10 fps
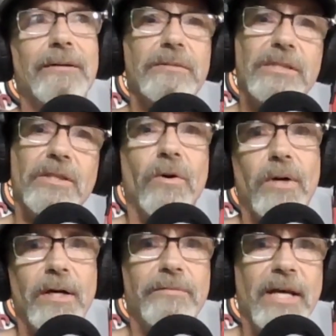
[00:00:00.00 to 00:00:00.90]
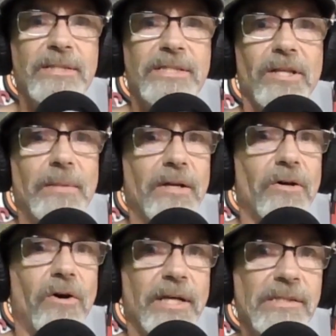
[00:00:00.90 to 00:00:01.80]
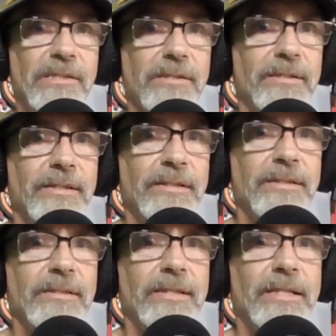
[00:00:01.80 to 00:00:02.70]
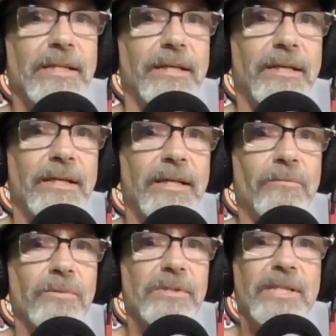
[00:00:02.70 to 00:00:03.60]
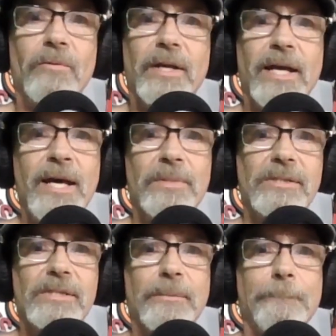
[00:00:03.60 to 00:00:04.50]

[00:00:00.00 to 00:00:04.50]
So I've got until about August, and we'll see what happens.